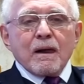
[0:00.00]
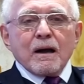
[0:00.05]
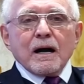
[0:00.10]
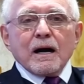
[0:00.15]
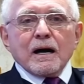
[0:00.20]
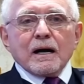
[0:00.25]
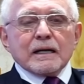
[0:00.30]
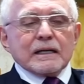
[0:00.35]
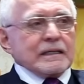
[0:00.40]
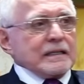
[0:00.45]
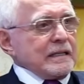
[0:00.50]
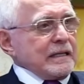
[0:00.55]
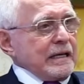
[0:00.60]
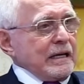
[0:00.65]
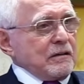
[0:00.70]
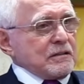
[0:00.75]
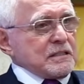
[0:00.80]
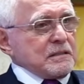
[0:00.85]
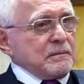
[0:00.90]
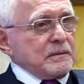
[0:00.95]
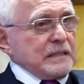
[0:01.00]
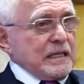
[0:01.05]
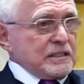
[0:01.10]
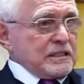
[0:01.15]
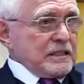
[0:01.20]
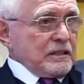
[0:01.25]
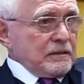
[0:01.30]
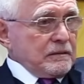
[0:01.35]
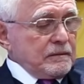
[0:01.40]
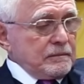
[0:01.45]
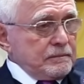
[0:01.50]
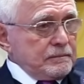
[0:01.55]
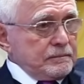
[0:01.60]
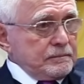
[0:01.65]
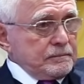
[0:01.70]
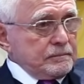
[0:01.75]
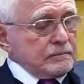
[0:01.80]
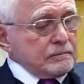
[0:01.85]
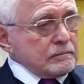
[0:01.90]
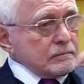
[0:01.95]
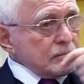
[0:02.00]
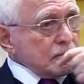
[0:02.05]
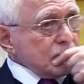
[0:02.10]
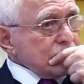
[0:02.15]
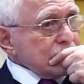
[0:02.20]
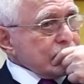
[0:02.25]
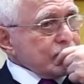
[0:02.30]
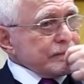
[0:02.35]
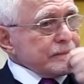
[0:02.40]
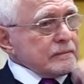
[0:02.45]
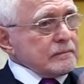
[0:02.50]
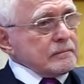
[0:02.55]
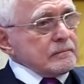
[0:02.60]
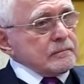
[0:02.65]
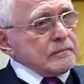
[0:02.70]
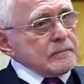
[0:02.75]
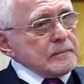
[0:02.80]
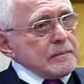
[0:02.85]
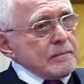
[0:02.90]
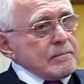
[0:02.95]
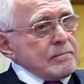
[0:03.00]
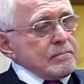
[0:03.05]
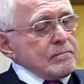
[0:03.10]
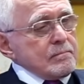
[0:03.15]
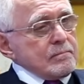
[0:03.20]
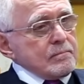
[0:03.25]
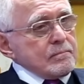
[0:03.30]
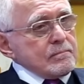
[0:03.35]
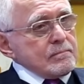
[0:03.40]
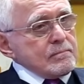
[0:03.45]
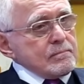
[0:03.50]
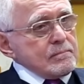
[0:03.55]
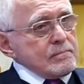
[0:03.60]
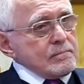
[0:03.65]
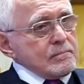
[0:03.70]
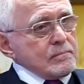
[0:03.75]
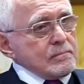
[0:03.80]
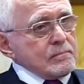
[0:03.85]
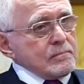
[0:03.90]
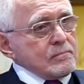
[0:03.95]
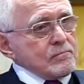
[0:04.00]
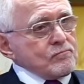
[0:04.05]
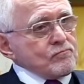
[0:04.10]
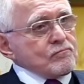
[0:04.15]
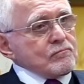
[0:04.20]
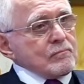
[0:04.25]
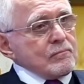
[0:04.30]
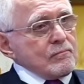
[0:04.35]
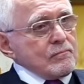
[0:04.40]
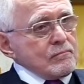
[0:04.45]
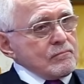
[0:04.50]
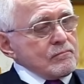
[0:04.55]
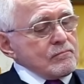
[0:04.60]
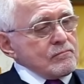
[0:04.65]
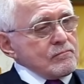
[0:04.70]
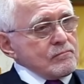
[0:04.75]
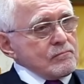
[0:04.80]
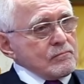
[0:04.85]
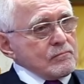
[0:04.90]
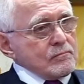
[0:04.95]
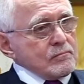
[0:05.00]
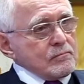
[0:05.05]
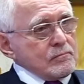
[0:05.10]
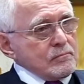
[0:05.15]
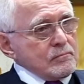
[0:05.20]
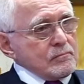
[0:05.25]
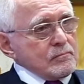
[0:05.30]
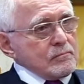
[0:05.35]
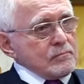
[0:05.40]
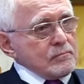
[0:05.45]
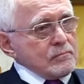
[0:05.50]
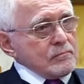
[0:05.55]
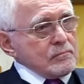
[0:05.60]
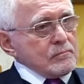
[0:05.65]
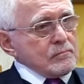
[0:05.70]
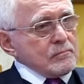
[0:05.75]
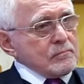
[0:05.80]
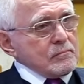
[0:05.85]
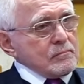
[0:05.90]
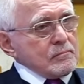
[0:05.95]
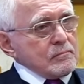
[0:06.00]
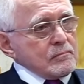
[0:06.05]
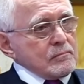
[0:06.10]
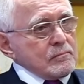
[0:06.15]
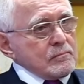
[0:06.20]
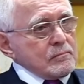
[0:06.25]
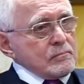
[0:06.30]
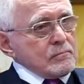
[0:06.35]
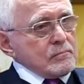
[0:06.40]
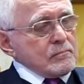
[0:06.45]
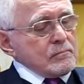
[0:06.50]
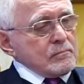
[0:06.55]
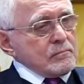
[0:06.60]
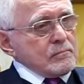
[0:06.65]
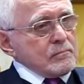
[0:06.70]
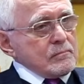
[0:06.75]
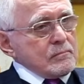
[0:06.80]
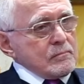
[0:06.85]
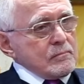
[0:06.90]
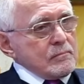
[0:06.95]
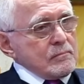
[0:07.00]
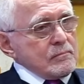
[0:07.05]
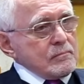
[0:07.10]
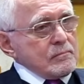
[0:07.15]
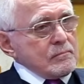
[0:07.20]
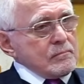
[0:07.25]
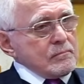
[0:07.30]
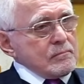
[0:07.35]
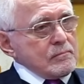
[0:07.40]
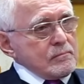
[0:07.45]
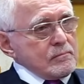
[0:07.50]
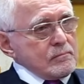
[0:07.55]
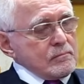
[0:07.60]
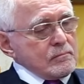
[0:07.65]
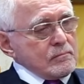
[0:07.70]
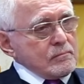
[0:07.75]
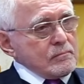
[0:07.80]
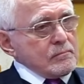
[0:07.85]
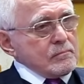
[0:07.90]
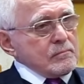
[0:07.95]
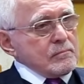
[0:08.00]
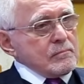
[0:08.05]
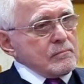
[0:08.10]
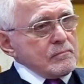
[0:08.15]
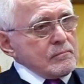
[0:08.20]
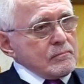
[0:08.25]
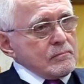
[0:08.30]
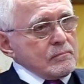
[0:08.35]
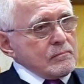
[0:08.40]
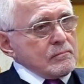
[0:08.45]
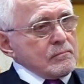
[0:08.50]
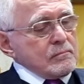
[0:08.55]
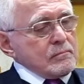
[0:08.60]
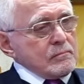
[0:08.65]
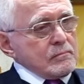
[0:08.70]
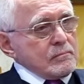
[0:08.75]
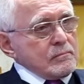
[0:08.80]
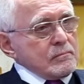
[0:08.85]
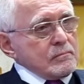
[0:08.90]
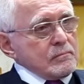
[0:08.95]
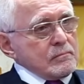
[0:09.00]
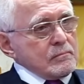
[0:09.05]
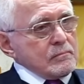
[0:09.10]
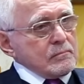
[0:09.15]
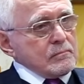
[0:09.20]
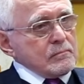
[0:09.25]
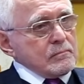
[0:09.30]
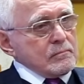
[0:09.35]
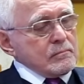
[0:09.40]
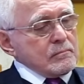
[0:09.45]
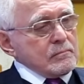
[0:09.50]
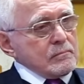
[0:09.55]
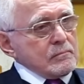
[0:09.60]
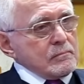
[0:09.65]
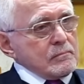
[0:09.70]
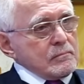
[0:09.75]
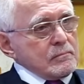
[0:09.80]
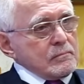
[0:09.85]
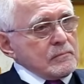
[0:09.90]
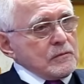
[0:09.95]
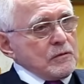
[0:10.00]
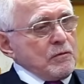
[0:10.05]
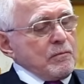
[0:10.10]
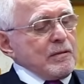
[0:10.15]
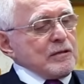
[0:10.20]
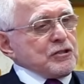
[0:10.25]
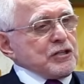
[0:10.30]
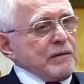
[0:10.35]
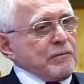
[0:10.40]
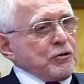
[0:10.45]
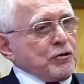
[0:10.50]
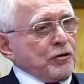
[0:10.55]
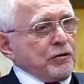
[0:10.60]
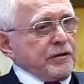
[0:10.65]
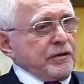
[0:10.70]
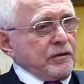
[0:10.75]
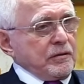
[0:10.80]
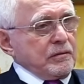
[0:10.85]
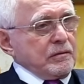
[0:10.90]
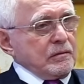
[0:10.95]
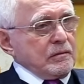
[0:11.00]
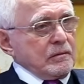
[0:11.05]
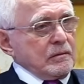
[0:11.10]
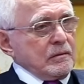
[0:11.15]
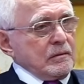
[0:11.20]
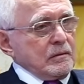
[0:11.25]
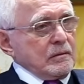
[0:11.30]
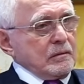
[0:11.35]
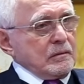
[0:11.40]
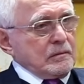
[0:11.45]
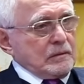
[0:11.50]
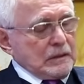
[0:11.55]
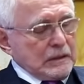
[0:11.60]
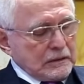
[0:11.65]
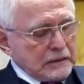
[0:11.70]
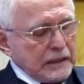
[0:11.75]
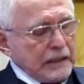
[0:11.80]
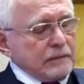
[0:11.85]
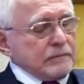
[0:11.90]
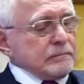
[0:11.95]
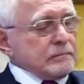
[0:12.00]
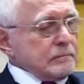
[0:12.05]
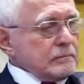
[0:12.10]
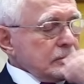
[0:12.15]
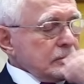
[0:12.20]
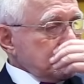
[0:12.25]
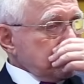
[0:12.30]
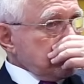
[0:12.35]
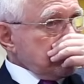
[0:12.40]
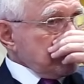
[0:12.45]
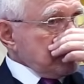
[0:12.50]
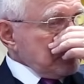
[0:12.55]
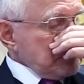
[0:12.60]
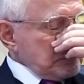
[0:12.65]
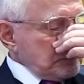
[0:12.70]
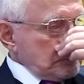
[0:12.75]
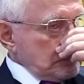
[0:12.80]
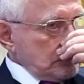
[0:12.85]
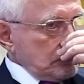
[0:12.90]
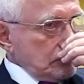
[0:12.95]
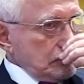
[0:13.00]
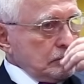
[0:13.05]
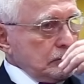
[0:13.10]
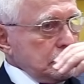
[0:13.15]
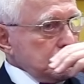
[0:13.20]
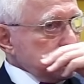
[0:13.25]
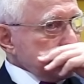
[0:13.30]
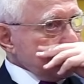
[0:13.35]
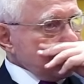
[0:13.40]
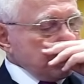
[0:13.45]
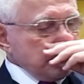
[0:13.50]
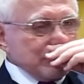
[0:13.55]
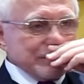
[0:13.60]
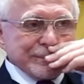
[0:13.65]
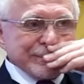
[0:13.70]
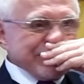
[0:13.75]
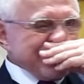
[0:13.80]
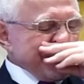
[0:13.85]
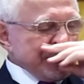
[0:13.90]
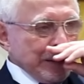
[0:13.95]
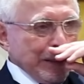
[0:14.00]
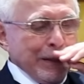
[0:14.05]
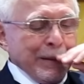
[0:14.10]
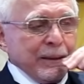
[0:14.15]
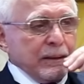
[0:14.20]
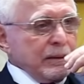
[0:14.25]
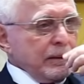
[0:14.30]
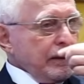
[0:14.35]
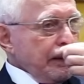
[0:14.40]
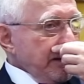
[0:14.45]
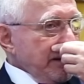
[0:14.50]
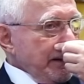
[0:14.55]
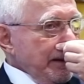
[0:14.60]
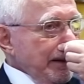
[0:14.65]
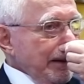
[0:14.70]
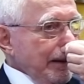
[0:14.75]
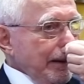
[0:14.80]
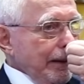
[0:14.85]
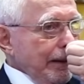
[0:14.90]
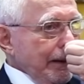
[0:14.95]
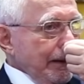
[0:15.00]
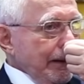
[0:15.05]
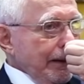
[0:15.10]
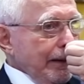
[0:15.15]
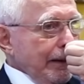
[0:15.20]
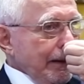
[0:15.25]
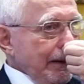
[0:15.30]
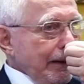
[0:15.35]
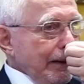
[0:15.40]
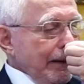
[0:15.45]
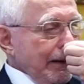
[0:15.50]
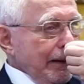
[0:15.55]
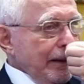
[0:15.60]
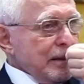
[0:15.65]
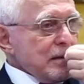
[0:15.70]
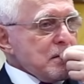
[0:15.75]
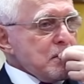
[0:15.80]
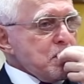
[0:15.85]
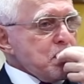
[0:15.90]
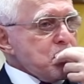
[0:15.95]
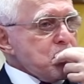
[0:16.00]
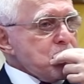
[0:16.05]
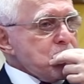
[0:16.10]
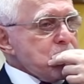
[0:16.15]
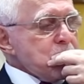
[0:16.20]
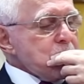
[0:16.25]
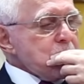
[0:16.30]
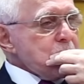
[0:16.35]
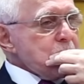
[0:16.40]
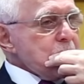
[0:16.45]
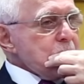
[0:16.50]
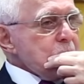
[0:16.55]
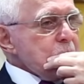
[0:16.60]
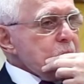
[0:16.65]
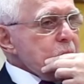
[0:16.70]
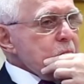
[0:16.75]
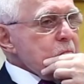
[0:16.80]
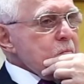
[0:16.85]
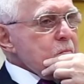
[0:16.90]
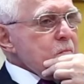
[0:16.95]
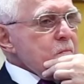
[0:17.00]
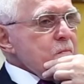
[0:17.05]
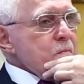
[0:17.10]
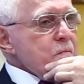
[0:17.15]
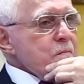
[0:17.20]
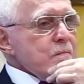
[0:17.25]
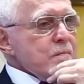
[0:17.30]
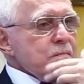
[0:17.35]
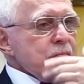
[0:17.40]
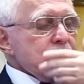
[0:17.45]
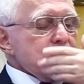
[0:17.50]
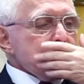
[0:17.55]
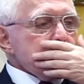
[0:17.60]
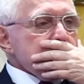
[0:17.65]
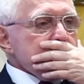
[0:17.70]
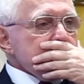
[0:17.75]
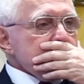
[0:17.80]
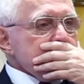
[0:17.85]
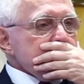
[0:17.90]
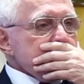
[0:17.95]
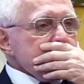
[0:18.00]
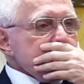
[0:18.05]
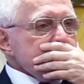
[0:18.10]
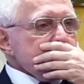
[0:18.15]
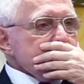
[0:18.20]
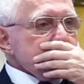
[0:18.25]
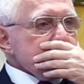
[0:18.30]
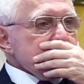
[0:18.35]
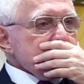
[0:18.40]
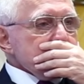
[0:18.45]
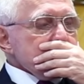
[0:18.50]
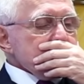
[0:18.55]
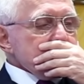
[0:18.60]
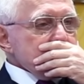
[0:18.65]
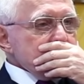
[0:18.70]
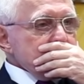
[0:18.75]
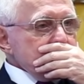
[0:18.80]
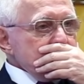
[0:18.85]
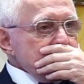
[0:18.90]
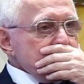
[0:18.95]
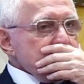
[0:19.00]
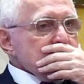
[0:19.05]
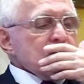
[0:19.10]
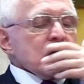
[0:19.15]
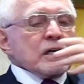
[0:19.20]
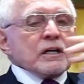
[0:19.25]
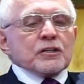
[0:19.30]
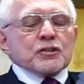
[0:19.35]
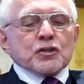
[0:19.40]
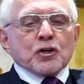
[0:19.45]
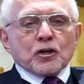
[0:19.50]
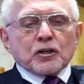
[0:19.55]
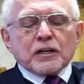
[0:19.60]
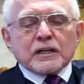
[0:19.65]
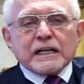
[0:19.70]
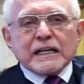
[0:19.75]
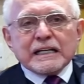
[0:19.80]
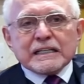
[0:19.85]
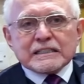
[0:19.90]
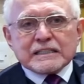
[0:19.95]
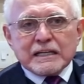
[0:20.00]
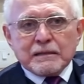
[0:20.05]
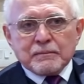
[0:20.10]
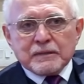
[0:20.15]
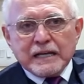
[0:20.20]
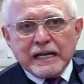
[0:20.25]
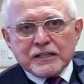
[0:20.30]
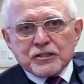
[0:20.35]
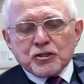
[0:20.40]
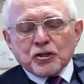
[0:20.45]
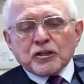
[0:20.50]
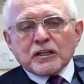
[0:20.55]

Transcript: Uh, anything else? Yes, sir. Not about Nick, but about Jim and Agassi when they had a fight, they had a match, and Jim won, even though Agassi was more talented and more. You mean Jim Courier? Yes. Okay. Uh, even though Agassi was talented and more more well positioned to win, he basically intimidated him and won you're going to intimidate.